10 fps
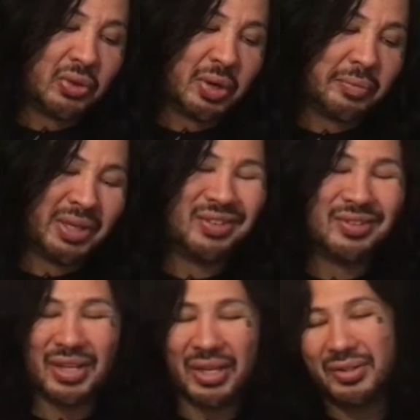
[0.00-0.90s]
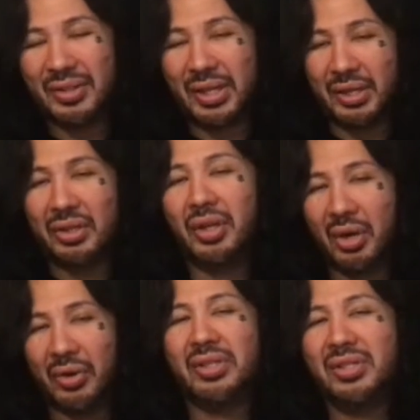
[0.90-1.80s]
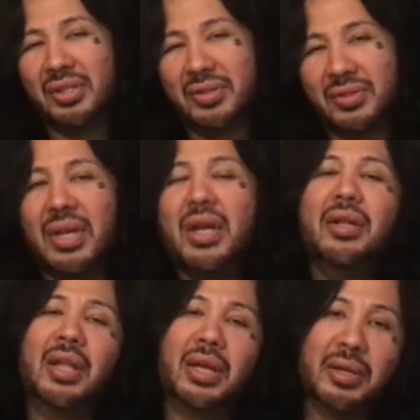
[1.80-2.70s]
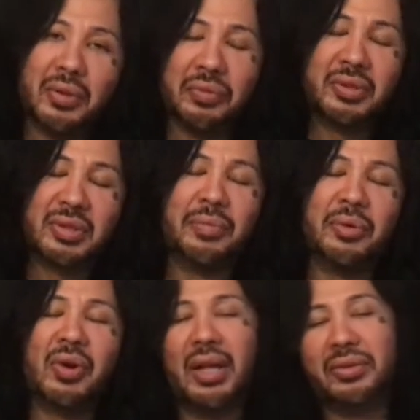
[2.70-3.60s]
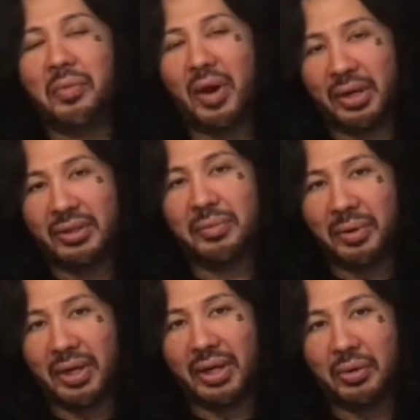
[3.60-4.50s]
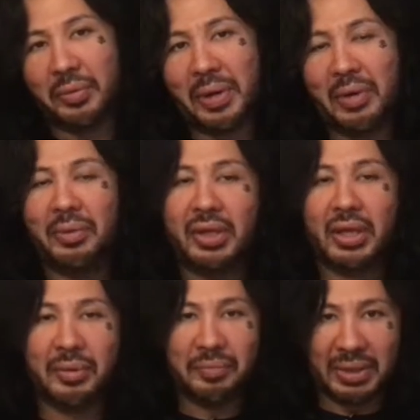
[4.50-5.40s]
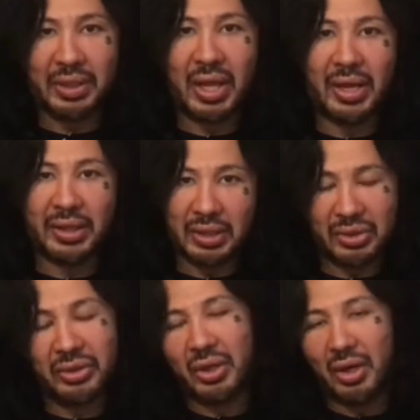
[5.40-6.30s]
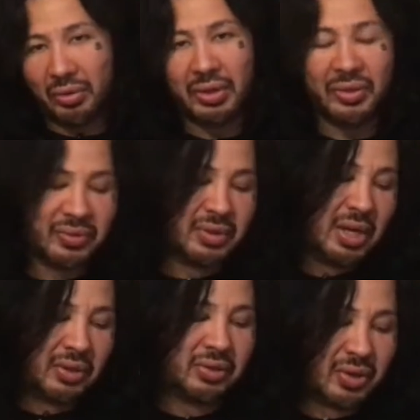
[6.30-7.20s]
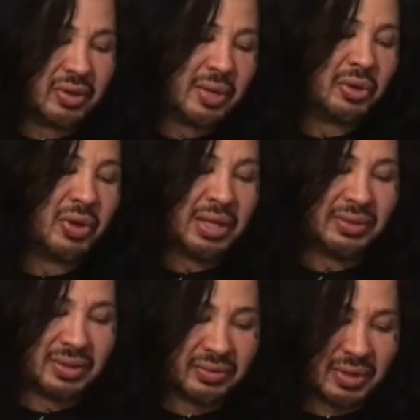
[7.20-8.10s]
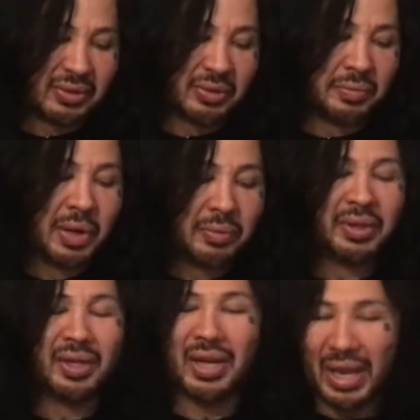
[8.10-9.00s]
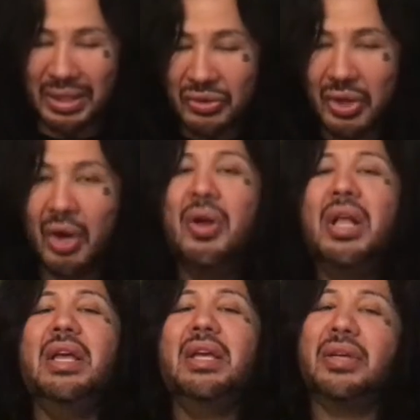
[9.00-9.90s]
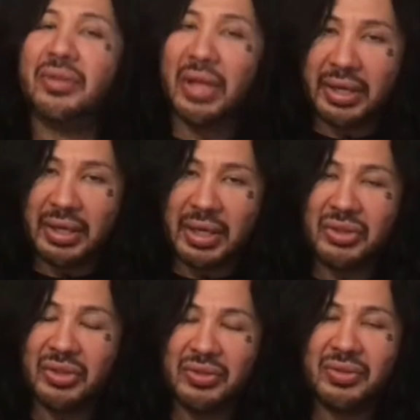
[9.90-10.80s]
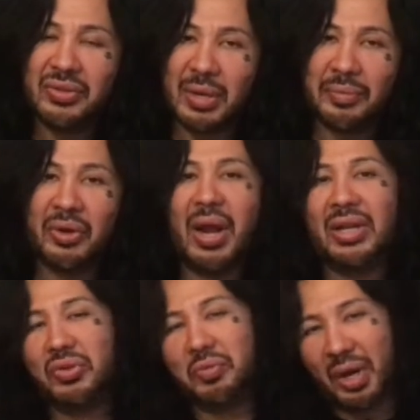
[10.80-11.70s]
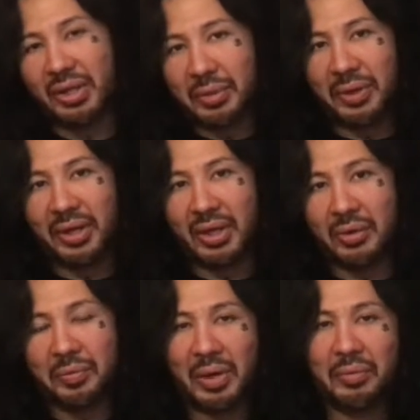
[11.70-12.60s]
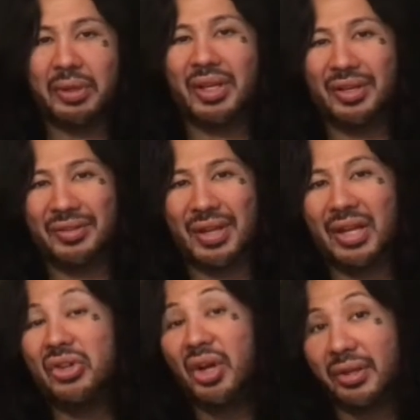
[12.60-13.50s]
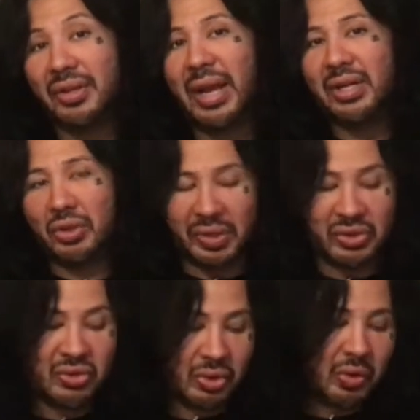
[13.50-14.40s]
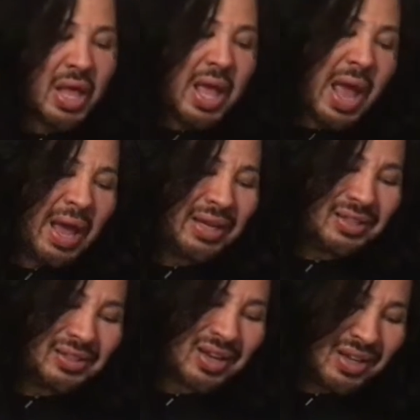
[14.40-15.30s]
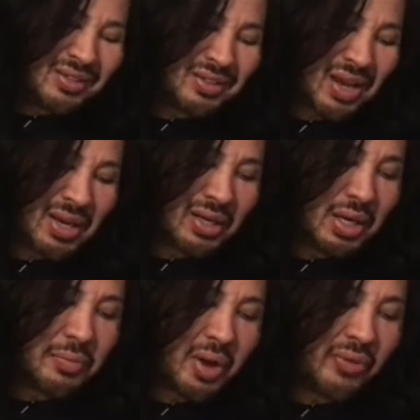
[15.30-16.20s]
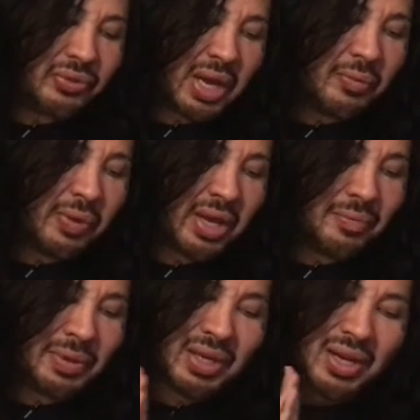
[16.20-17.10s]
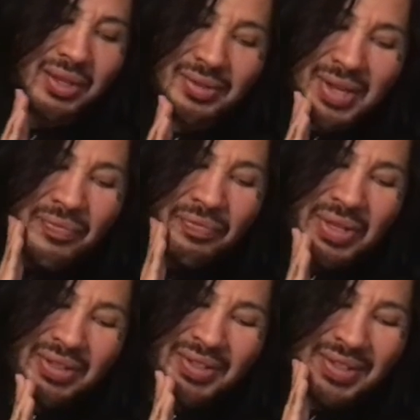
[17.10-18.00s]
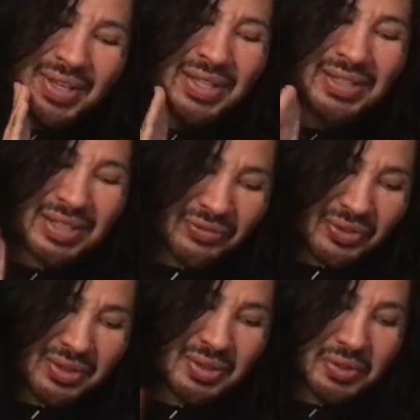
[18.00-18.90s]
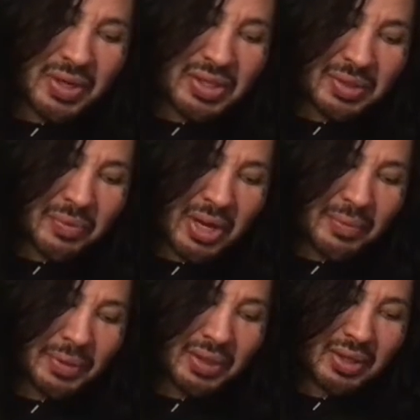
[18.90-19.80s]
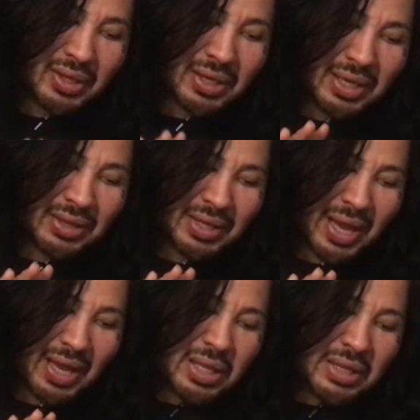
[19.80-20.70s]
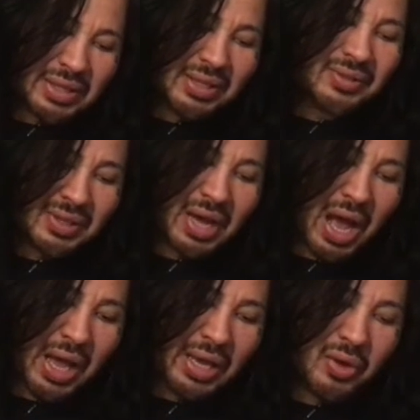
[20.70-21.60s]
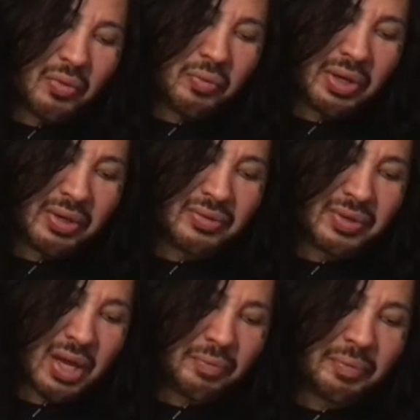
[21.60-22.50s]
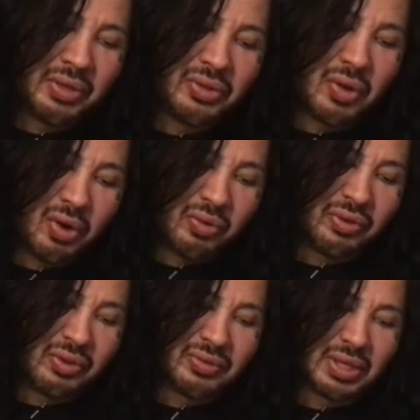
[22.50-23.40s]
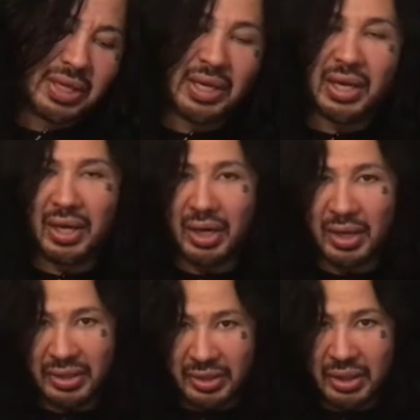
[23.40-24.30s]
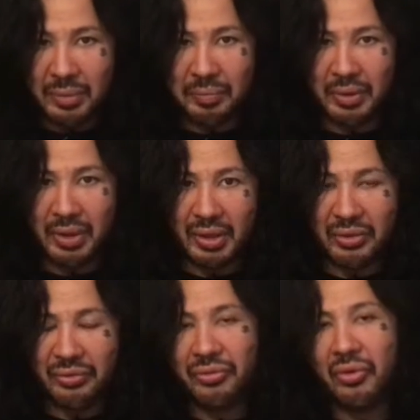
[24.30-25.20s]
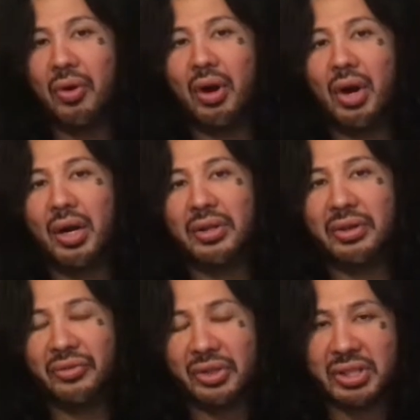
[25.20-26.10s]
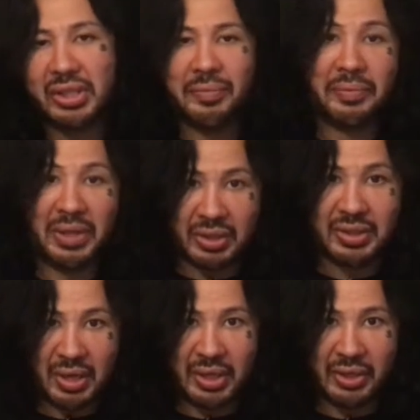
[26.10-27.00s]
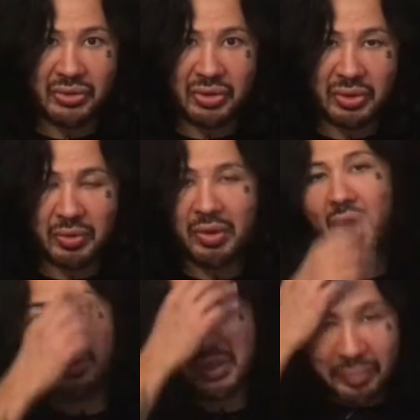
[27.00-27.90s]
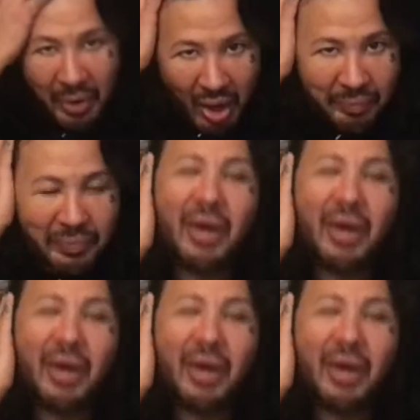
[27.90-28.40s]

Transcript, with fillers: Norment, says that, you know, it's just like Democrats wanting to bring in a Republican and be like, you know, because the others are Democrats, this guy's a Republican. And so he's like, this is Democrats wanting to bring in a Republican and say, look, they do it too. And it does kind of come off that way, because this is a different situation, in my opinion, in that this guy was helping to oversee a yearbook for the Virginia Military Institute called The Bomb.